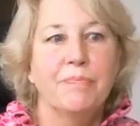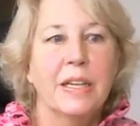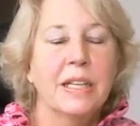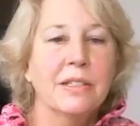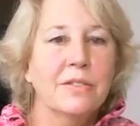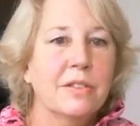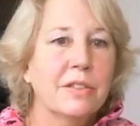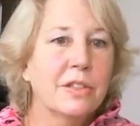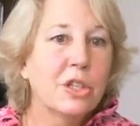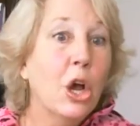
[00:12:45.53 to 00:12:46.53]
guess
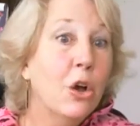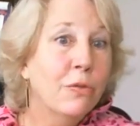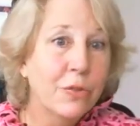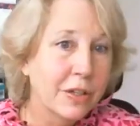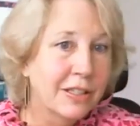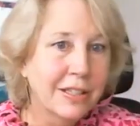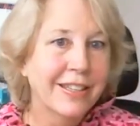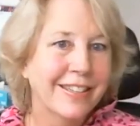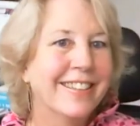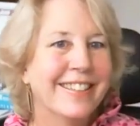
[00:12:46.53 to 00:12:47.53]
COVID,
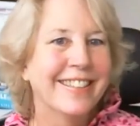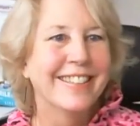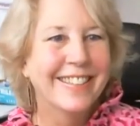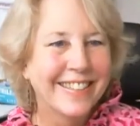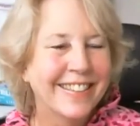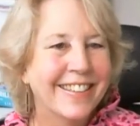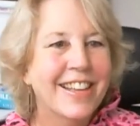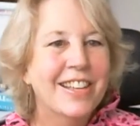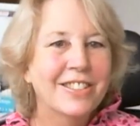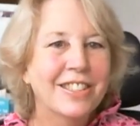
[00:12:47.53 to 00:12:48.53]

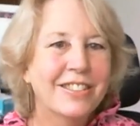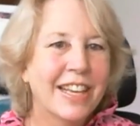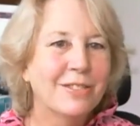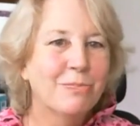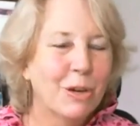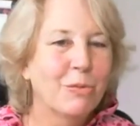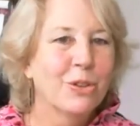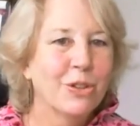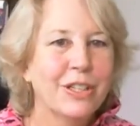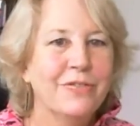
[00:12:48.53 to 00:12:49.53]
since that's what we're
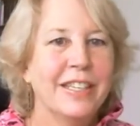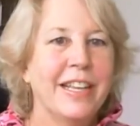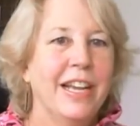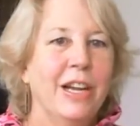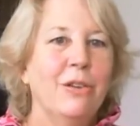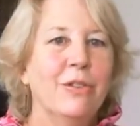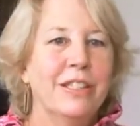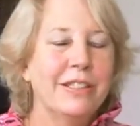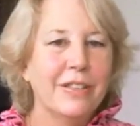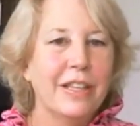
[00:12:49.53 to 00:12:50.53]
living now. And
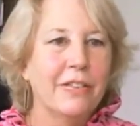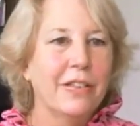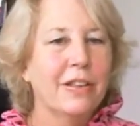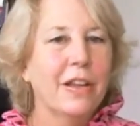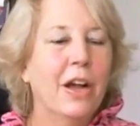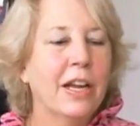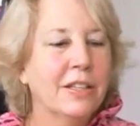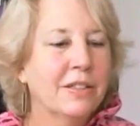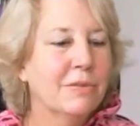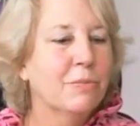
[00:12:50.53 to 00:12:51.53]

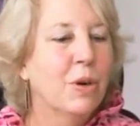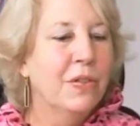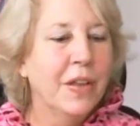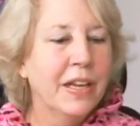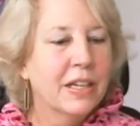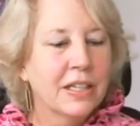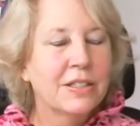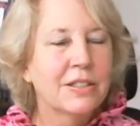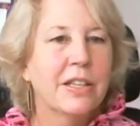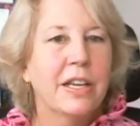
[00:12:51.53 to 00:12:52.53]
one thing I
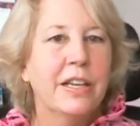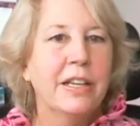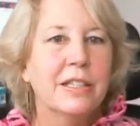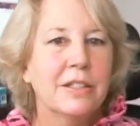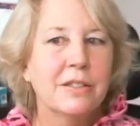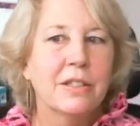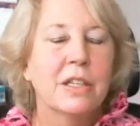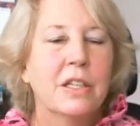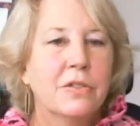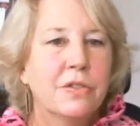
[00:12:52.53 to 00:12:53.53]
can say is
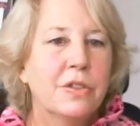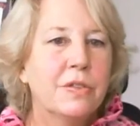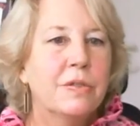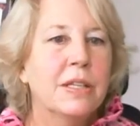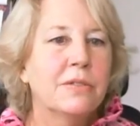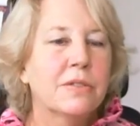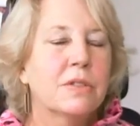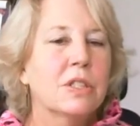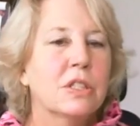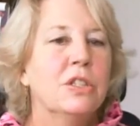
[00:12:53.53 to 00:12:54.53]

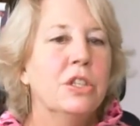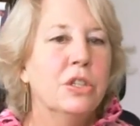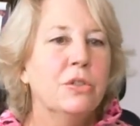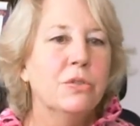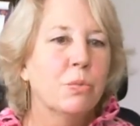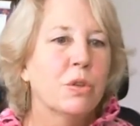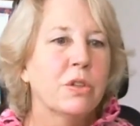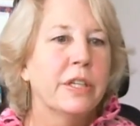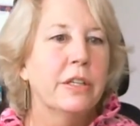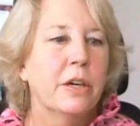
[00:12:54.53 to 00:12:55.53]
the news
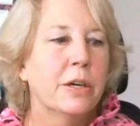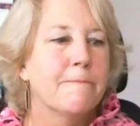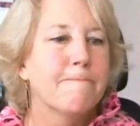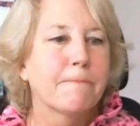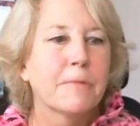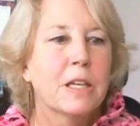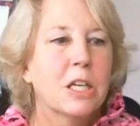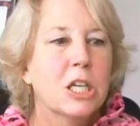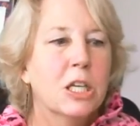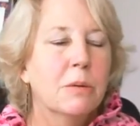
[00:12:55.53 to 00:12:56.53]
really
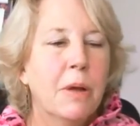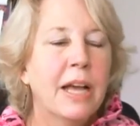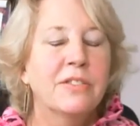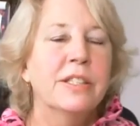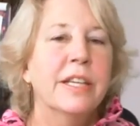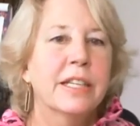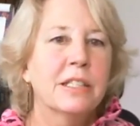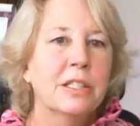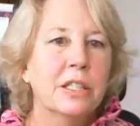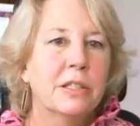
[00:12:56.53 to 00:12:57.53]
has a
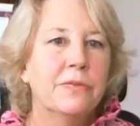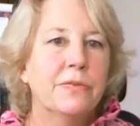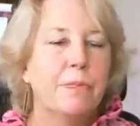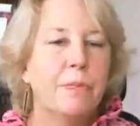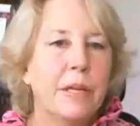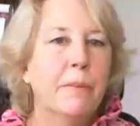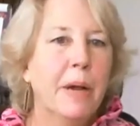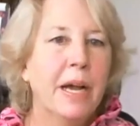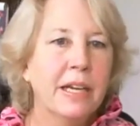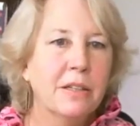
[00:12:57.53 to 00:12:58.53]
negative
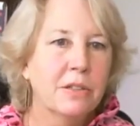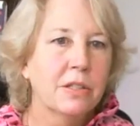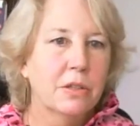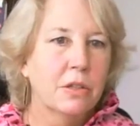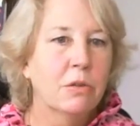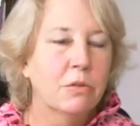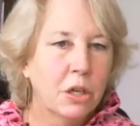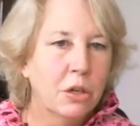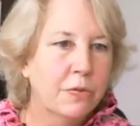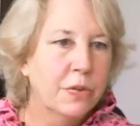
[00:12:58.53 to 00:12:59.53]
impact on
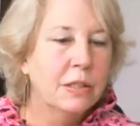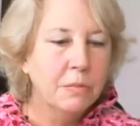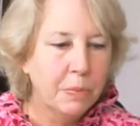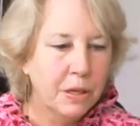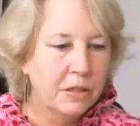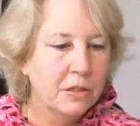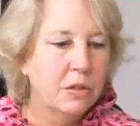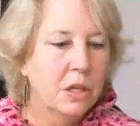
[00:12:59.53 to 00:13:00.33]
COVID, but